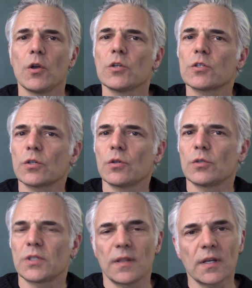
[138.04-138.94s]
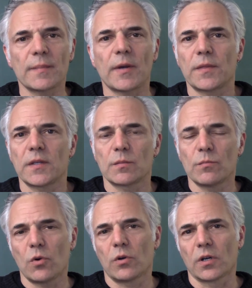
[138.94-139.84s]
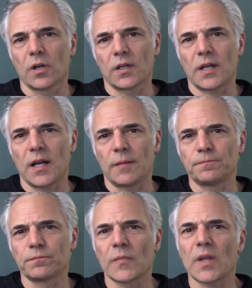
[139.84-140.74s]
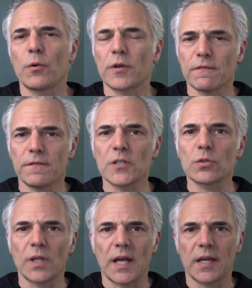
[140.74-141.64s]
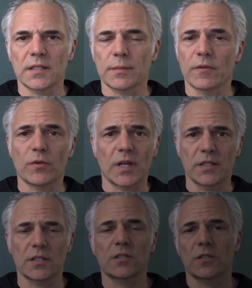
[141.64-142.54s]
So to think about this more, um, I want to visualize some of what I just